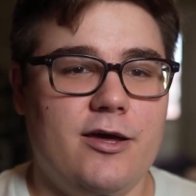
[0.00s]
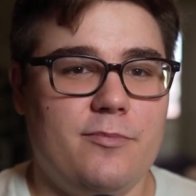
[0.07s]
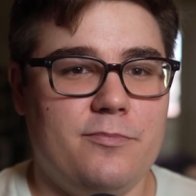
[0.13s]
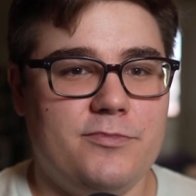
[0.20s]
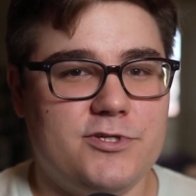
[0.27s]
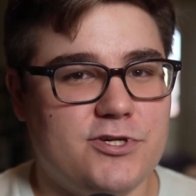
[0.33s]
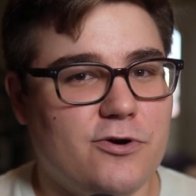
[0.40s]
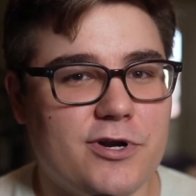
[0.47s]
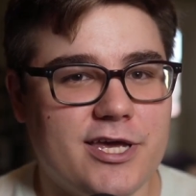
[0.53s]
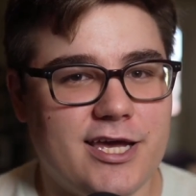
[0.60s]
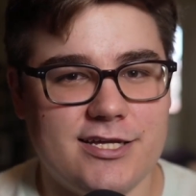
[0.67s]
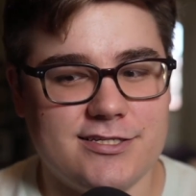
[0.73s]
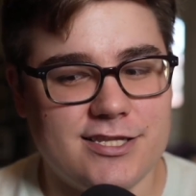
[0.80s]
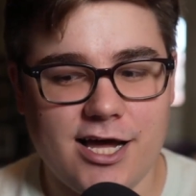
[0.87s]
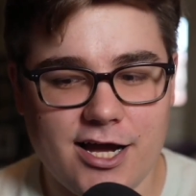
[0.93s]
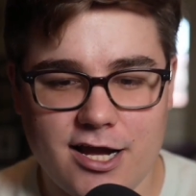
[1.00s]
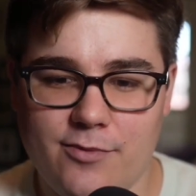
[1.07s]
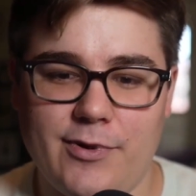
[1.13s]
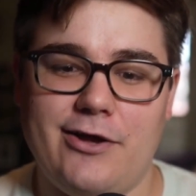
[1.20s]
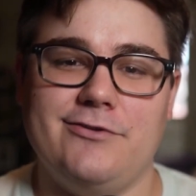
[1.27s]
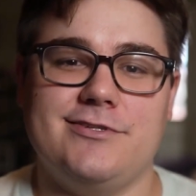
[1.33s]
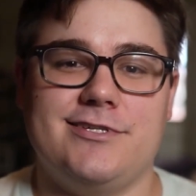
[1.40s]
Sony has not come
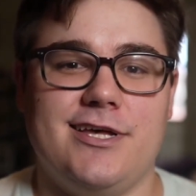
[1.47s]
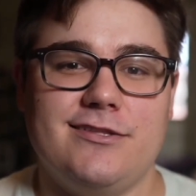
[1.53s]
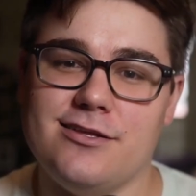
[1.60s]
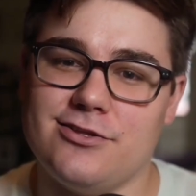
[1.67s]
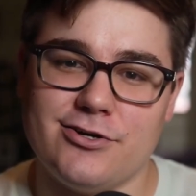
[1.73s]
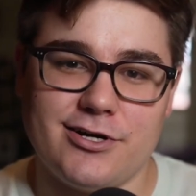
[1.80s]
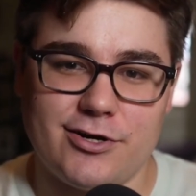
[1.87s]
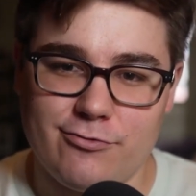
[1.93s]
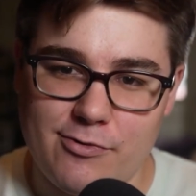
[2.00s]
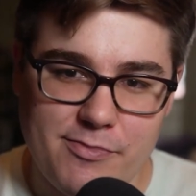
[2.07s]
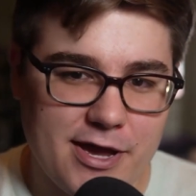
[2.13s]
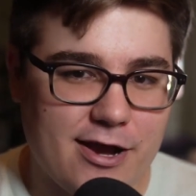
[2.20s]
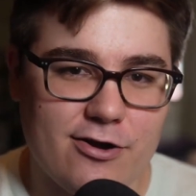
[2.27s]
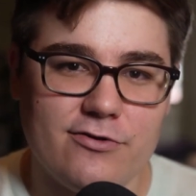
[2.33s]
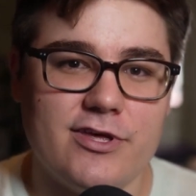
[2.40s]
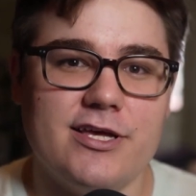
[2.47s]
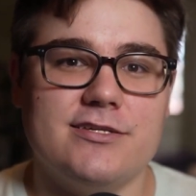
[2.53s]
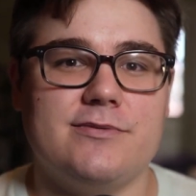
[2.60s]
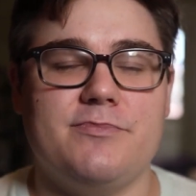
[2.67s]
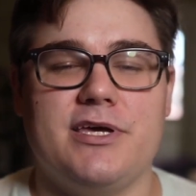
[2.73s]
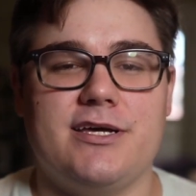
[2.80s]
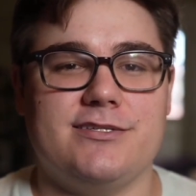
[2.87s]
out and said that they're going to repair this
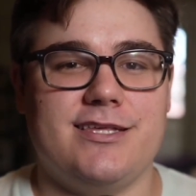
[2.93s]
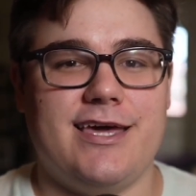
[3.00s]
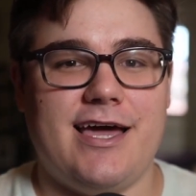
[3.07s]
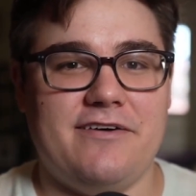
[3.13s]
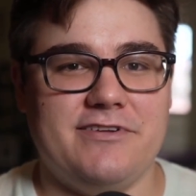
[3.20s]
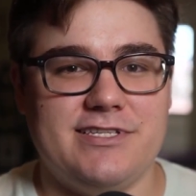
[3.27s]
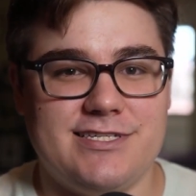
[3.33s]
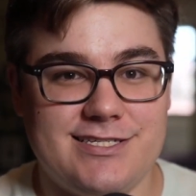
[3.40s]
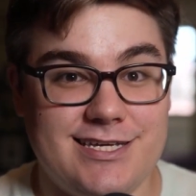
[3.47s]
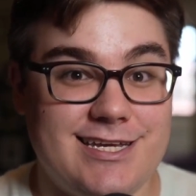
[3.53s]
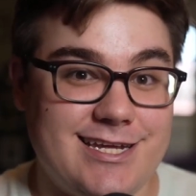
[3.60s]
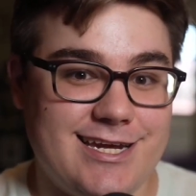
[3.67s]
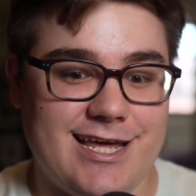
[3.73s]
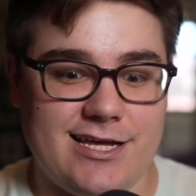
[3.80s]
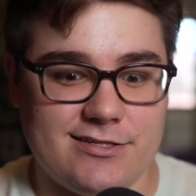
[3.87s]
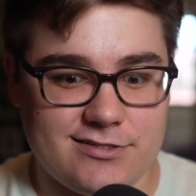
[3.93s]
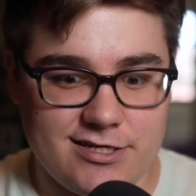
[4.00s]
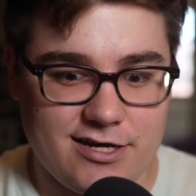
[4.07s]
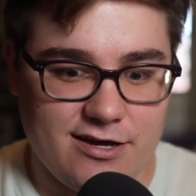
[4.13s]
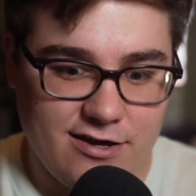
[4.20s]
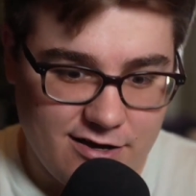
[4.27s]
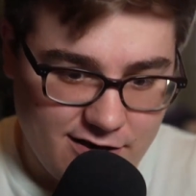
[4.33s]
because they haven't seen it as like
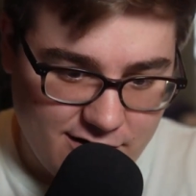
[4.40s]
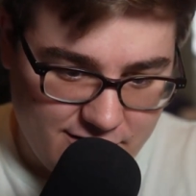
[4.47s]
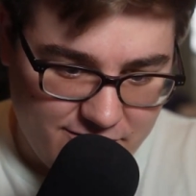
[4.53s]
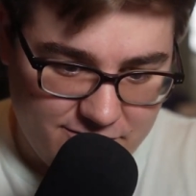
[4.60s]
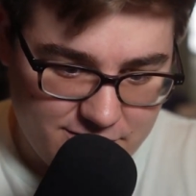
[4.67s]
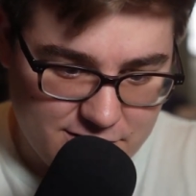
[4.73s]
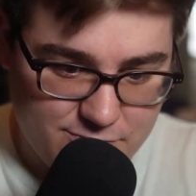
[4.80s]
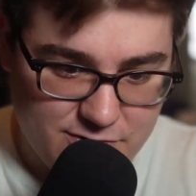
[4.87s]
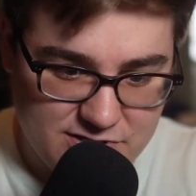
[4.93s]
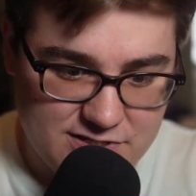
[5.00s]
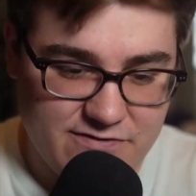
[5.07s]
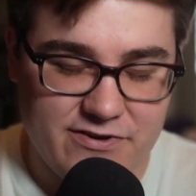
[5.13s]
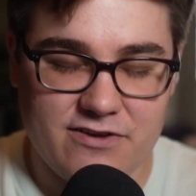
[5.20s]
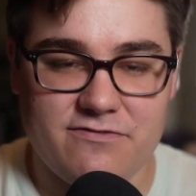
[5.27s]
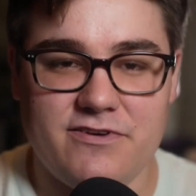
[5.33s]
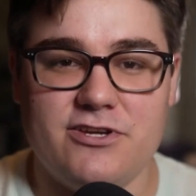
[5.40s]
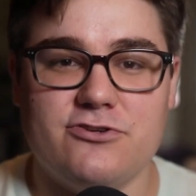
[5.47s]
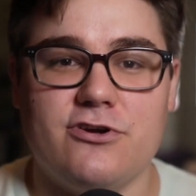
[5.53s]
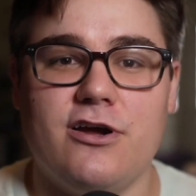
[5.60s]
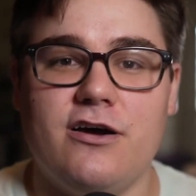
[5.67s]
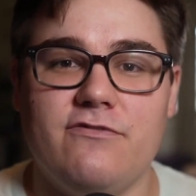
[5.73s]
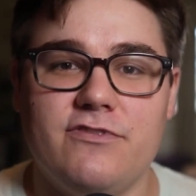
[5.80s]
a specific
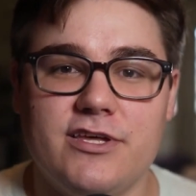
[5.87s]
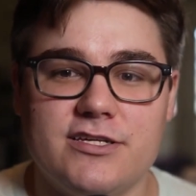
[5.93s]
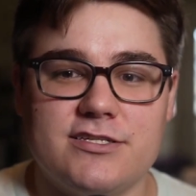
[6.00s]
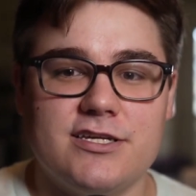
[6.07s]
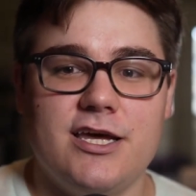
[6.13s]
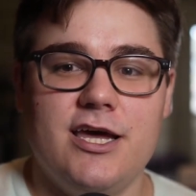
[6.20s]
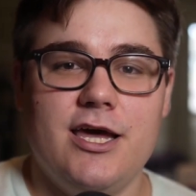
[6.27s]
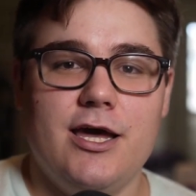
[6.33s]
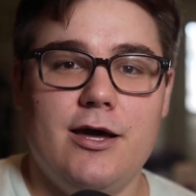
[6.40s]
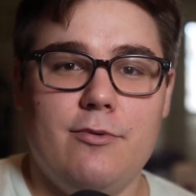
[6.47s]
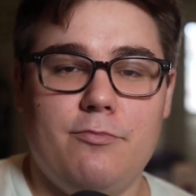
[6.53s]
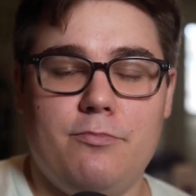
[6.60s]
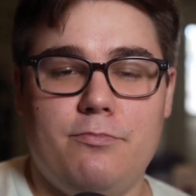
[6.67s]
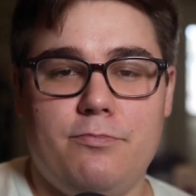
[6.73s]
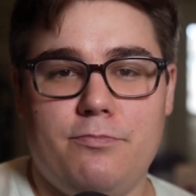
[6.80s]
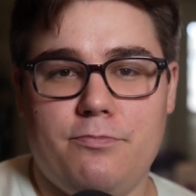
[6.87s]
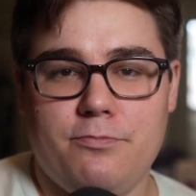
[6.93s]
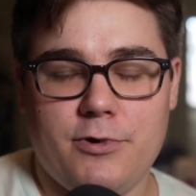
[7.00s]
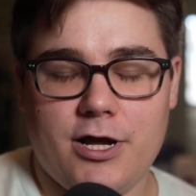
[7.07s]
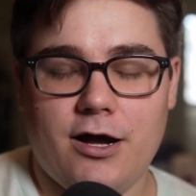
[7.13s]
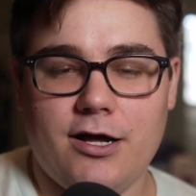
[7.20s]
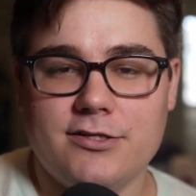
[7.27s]
feature of this
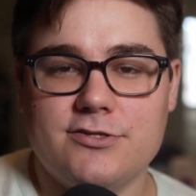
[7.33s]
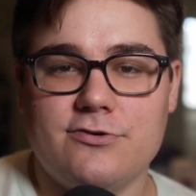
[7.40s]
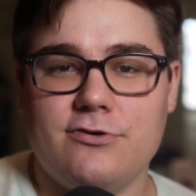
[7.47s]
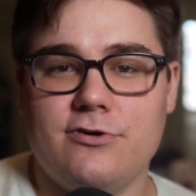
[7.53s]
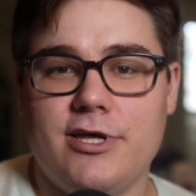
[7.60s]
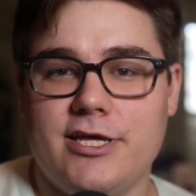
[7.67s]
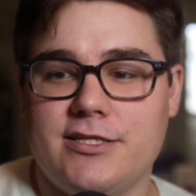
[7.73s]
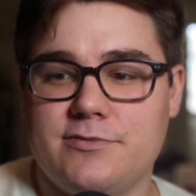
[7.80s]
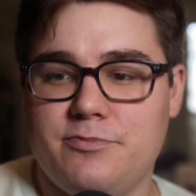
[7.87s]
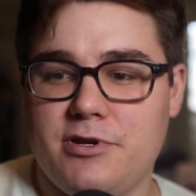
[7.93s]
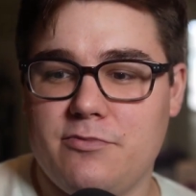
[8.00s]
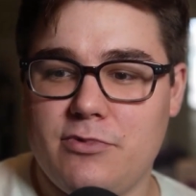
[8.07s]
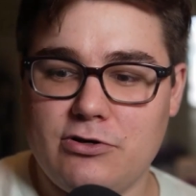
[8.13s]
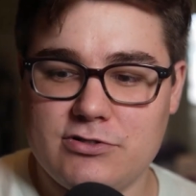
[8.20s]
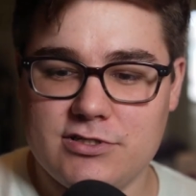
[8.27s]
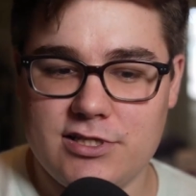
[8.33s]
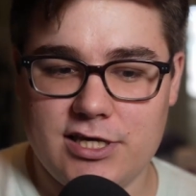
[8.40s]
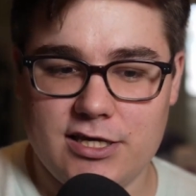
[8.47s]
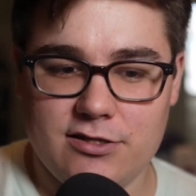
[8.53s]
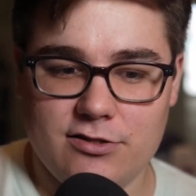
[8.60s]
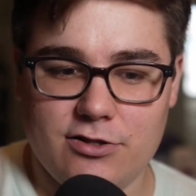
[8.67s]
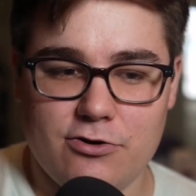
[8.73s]
console. It's been
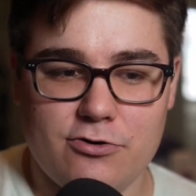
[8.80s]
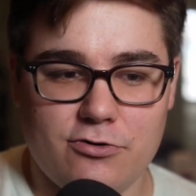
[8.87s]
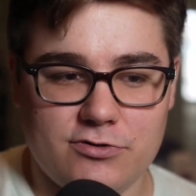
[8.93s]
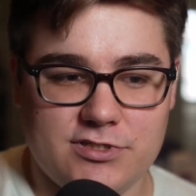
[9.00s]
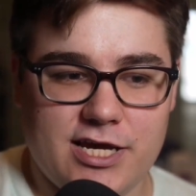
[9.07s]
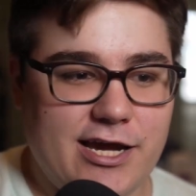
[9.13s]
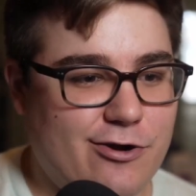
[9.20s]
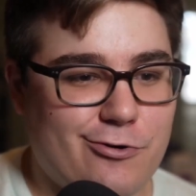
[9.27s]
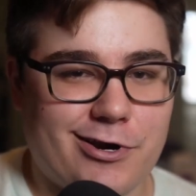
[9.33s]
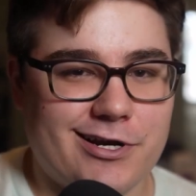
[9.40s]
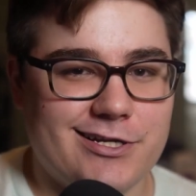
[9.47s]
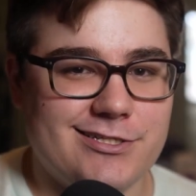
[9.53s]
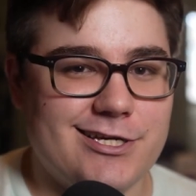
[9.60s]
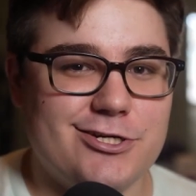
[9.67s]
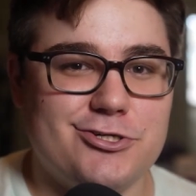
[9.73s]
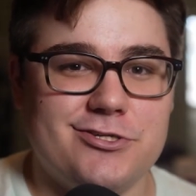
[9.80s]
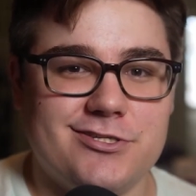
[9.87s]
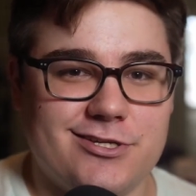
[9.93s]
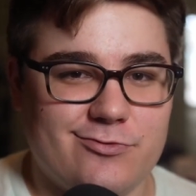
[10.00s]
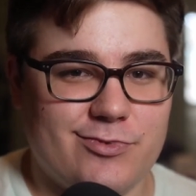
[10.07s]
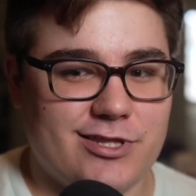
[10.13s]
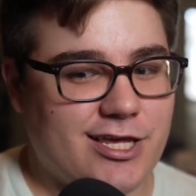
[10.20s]
mostly local tech organizations that
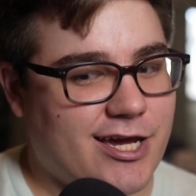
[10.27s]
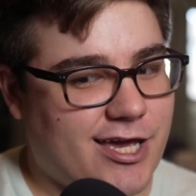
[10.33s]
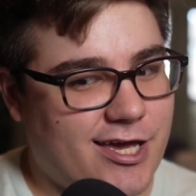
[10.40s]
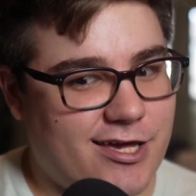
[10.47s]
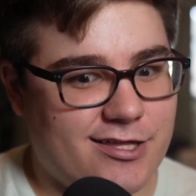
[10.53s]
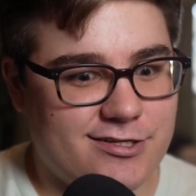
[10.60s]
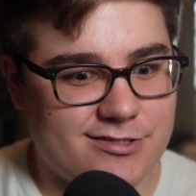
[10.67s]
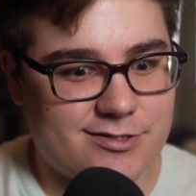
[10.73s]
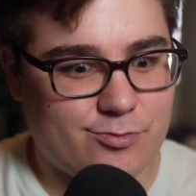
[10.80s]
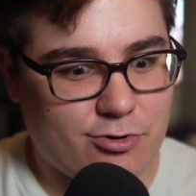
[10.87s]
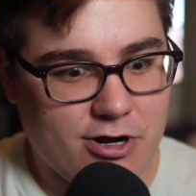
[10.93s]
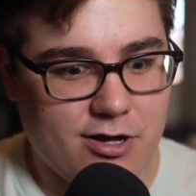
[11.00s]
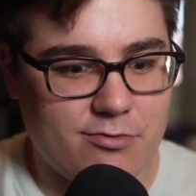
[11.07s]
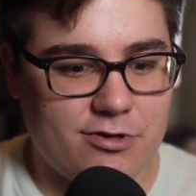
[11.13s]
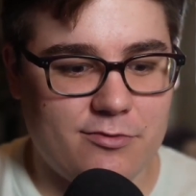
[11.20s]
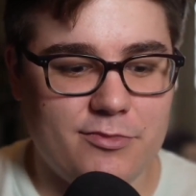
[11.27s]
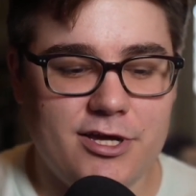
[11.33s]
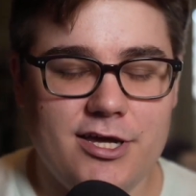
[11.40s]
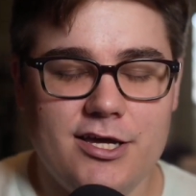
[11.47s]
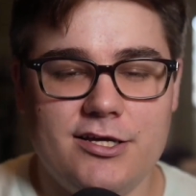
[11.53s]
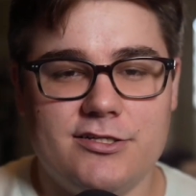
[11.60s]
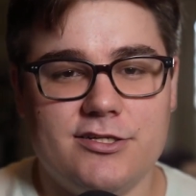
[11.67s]
have been like, hey, this is a problem.
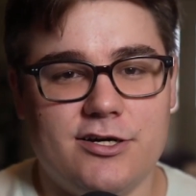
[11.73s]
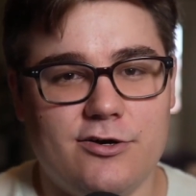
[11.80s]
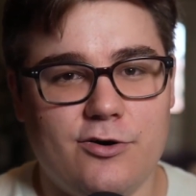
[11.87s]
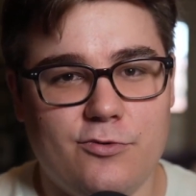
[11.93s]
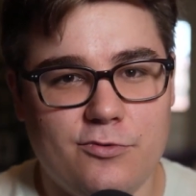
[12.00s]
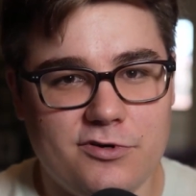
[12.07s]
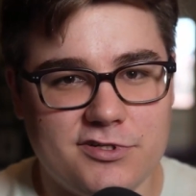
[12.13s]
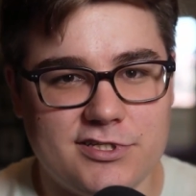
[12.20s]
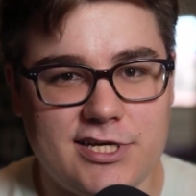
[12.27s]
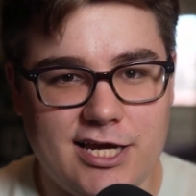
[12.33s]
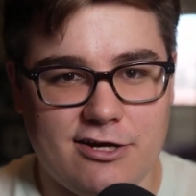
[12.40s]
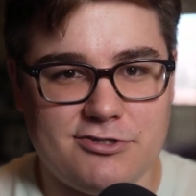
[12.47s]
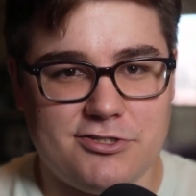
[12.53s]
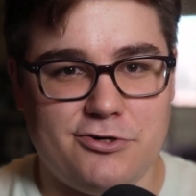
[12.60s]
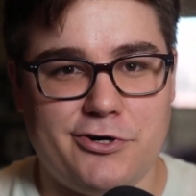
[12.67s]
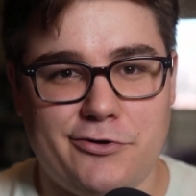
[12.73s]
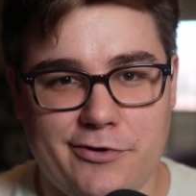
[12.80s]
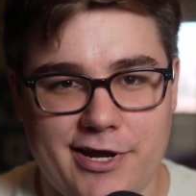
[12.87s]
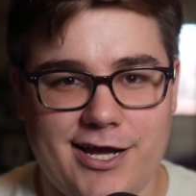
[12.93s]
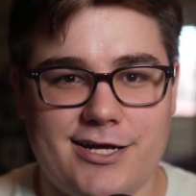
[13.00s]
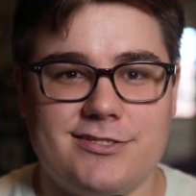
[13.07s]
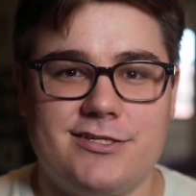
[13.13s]
So we'll see how Sony
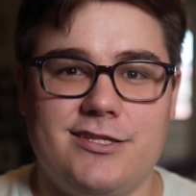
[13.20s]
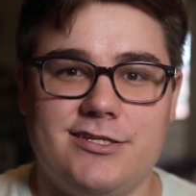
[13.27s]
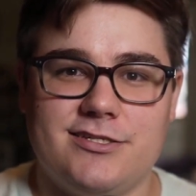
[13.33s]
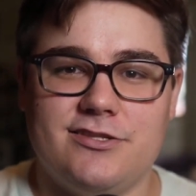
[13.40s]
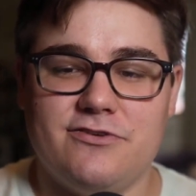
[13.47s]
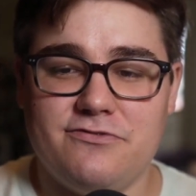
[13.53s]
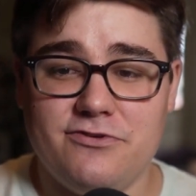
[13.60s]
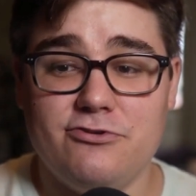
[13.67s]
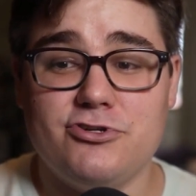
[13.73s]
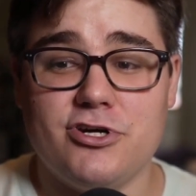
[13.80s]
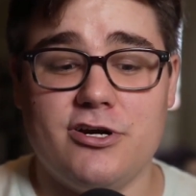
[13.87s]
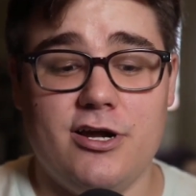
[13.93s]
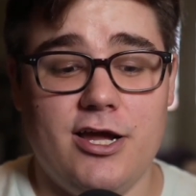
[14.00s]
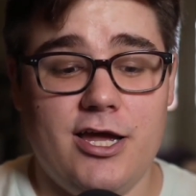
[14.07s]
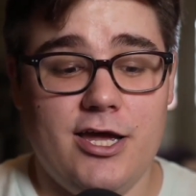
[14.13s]
reacts to this in the future.